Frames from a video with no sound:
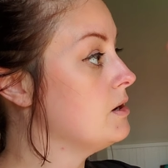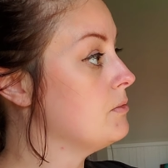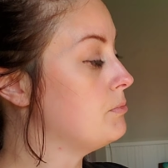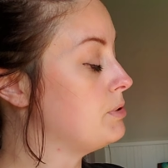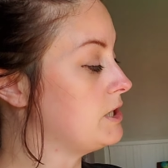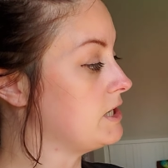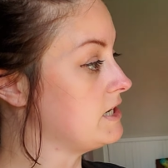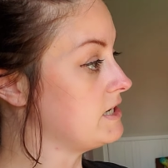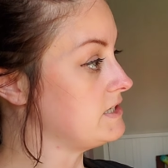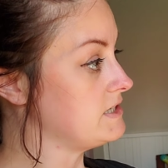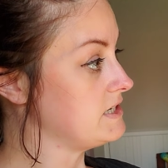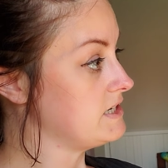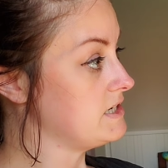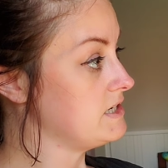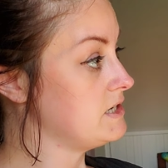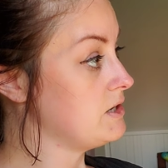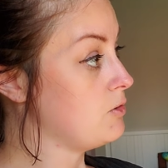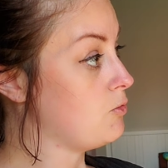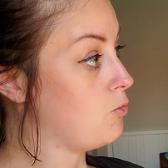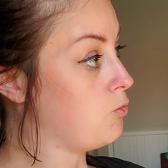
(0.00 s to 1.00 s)
But I
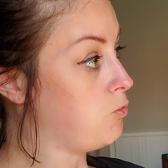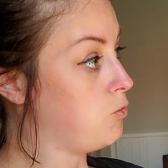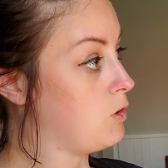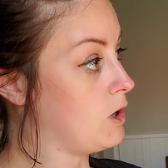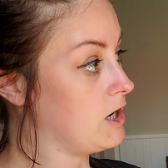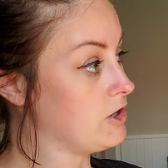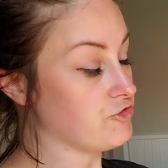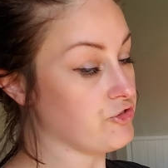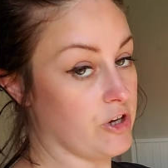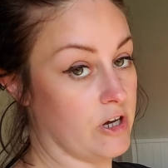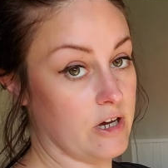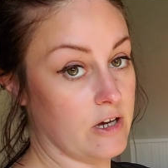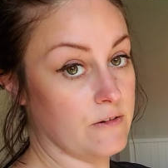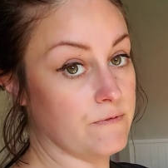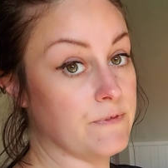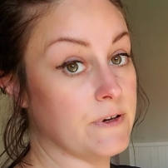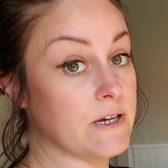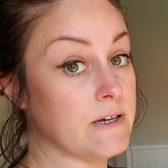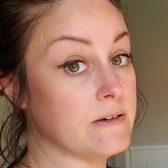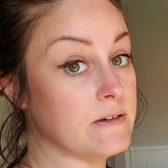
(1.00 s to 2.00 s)
did wash off
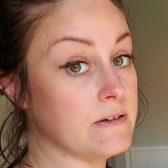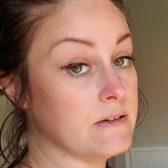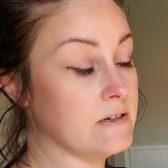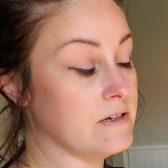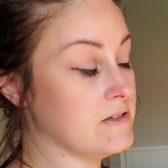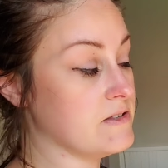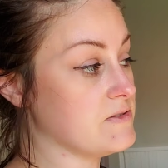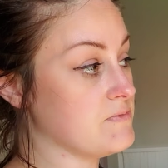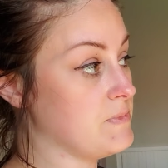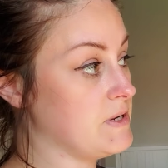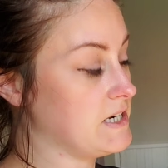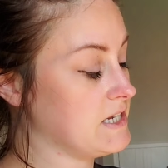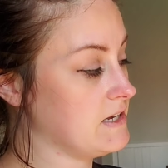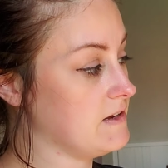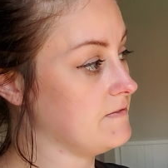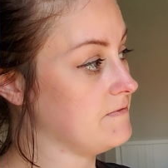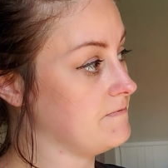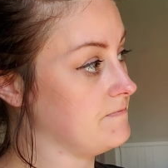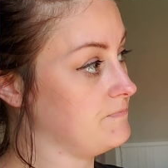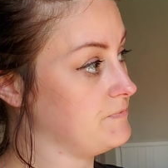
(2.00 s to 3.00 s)
as many
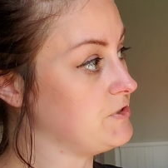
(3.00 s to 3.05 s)
of,